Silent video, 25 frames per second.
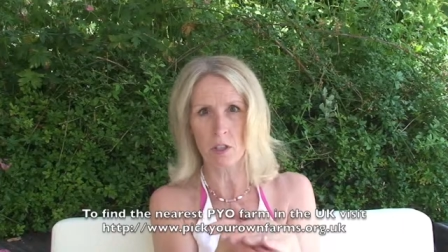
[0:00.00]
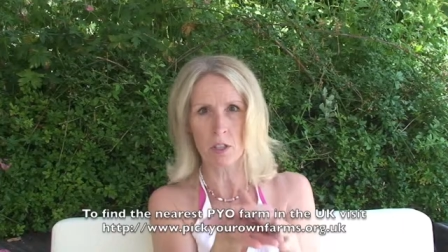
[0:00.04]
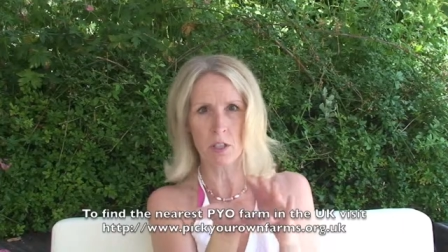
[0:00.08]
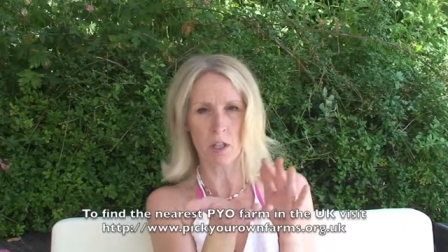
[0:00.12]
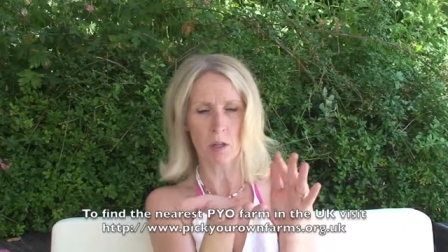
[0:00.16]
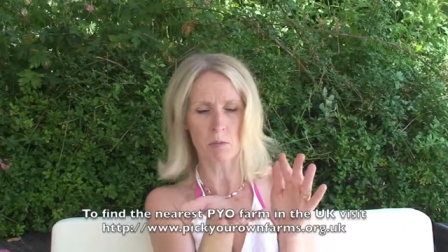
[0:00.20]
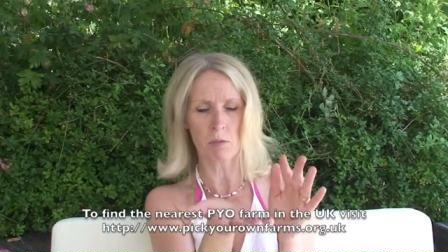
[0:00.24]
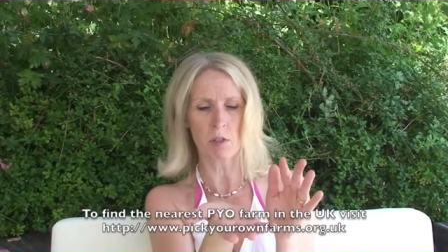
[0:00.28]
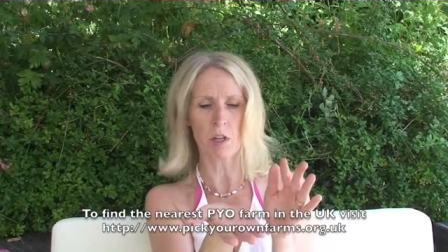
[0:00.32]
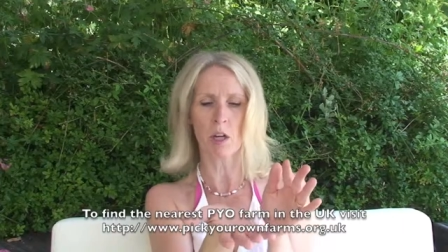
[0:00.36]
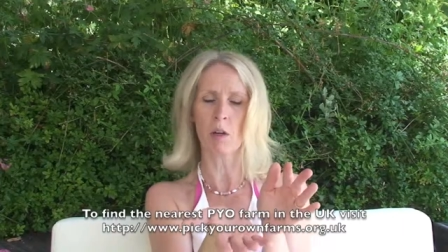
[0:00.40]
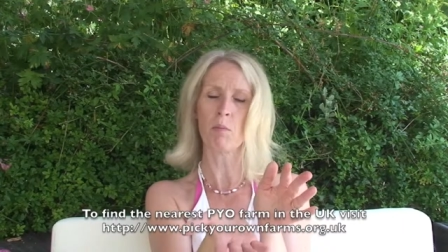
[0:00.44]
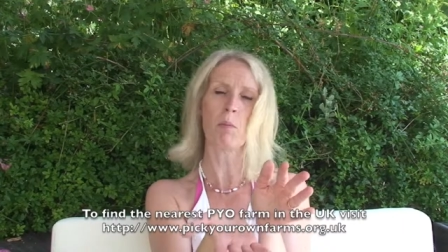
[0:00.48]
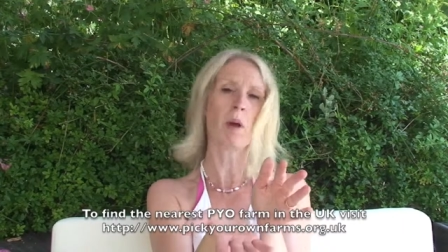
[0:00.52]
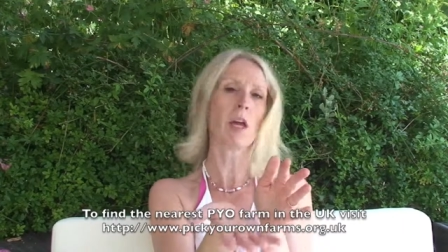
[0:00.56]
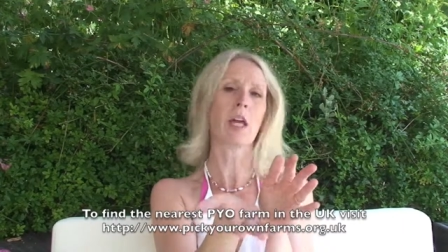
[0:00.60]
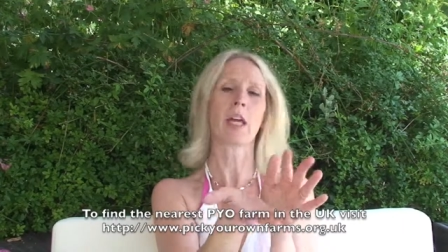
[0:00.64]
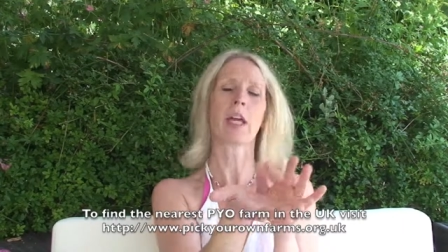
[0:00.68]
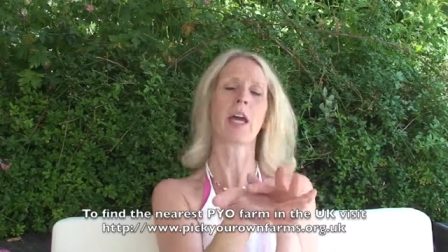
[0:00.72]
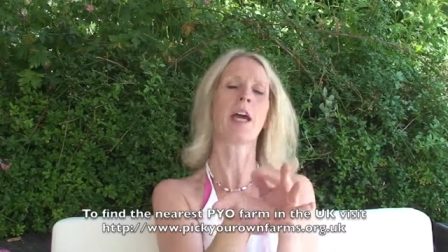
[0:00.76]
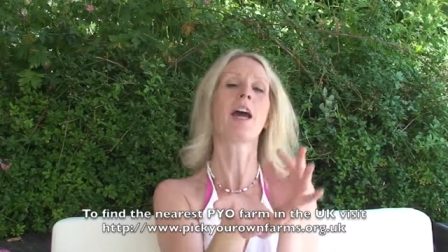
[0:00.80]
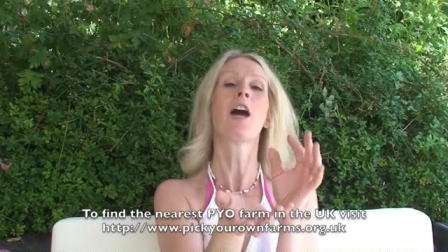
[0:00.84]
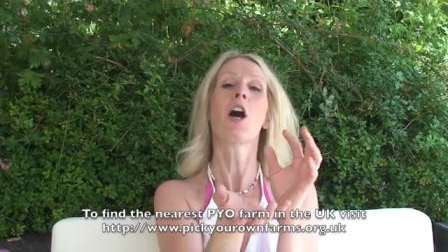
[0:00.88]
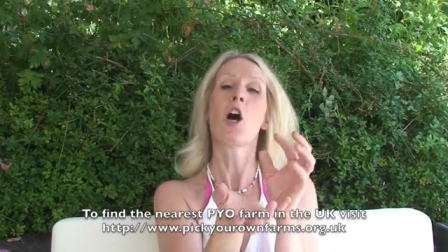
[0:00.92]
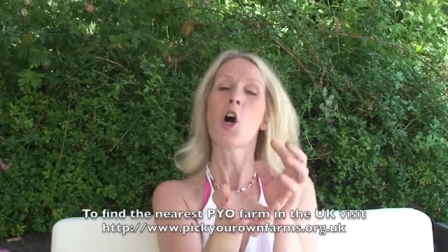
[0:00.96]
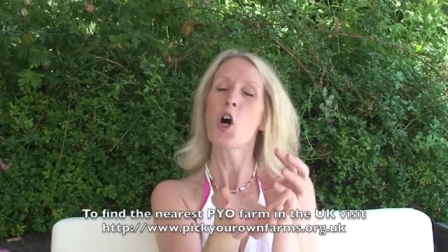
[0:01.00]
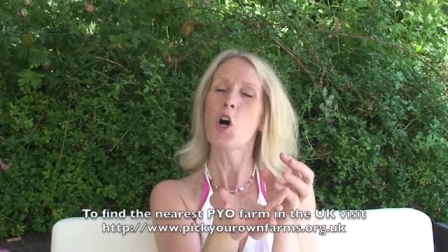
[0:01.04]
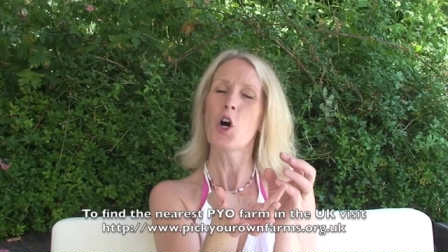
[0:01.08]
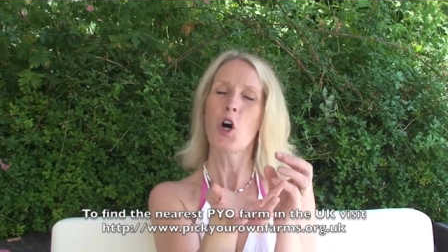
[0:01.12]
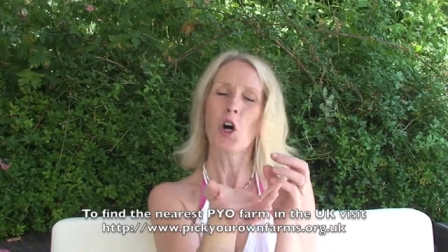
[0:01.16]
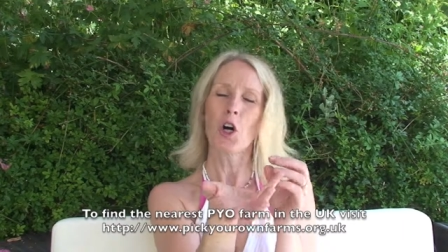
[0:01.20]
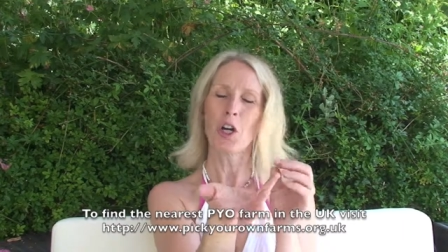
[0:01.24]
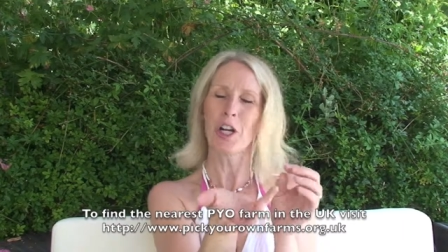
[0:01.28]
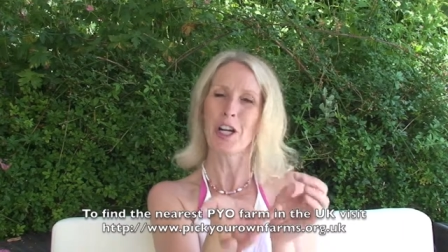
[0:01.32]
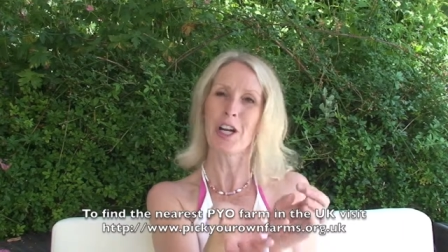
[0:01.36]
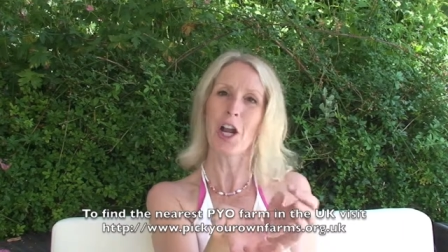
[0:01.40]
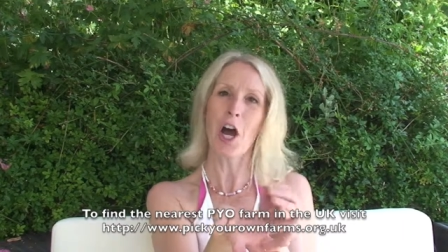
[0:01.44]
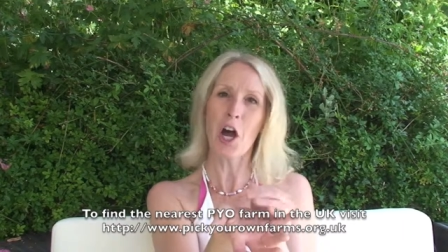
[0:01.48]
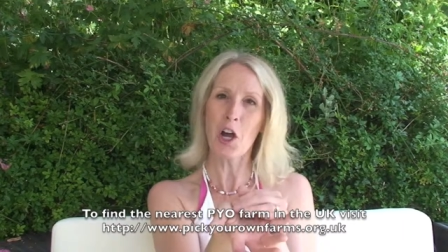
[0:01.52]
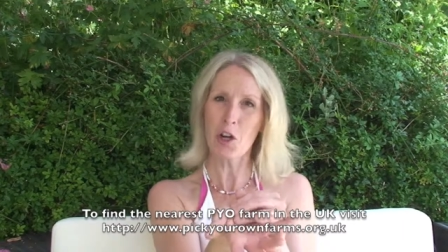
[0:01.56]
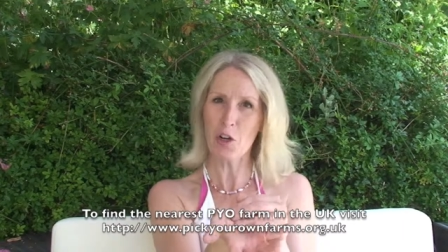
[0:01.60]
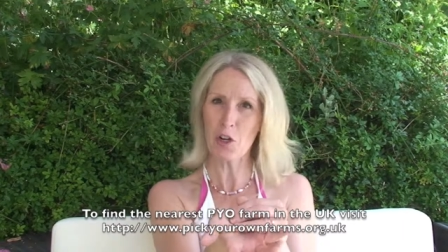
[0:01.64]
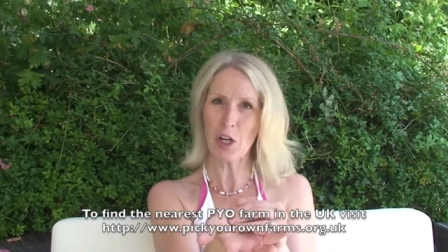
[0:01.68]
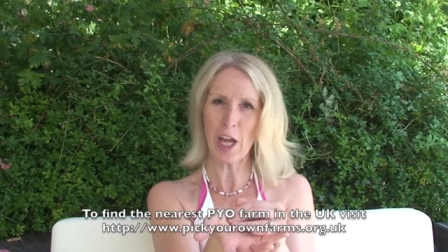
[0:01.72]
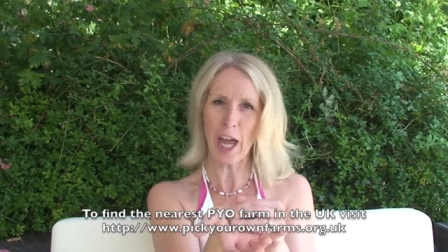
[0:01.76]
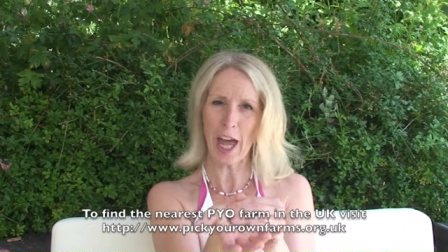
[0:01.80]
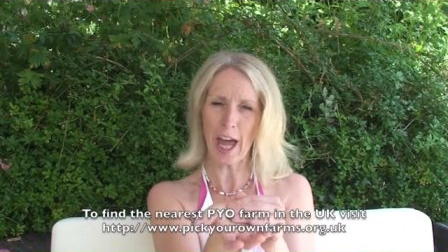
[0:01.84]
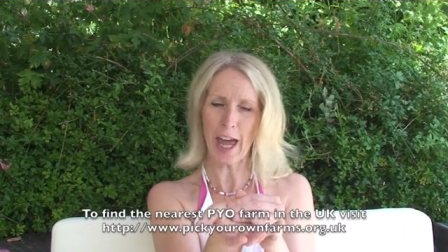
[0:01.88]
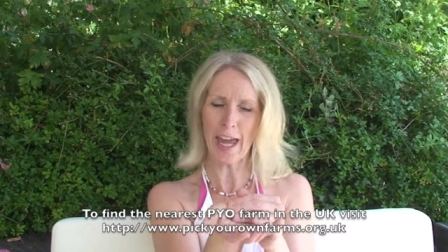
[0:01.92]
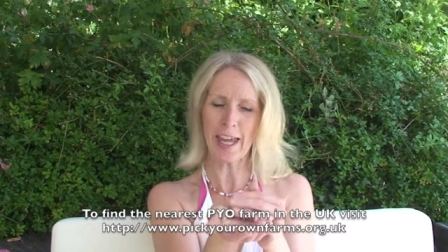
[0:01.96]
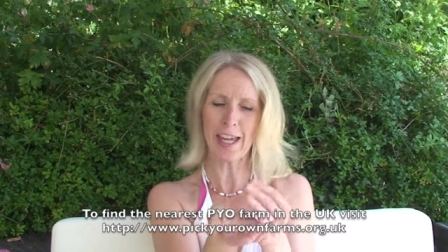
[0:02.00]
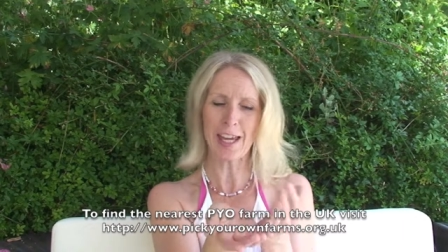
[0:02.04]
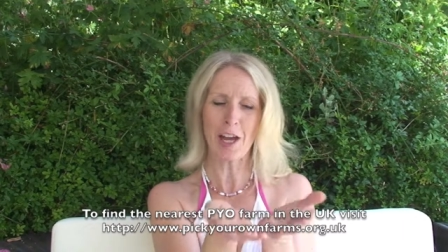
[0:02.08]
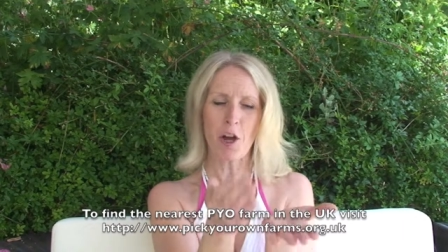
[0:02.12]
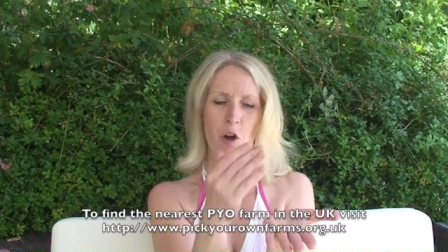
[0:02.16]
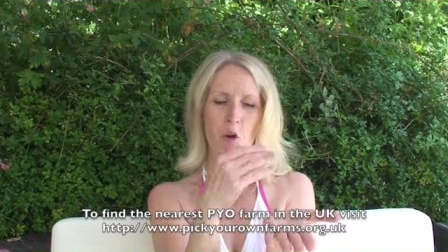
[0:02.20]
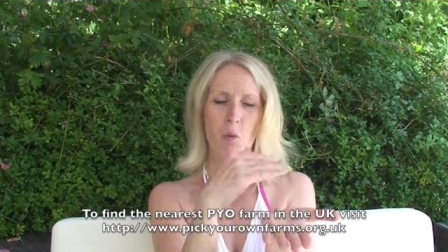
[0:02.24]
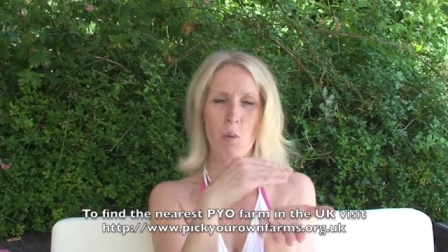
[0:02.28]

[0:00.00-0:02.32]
got time to home make it, on an oat cake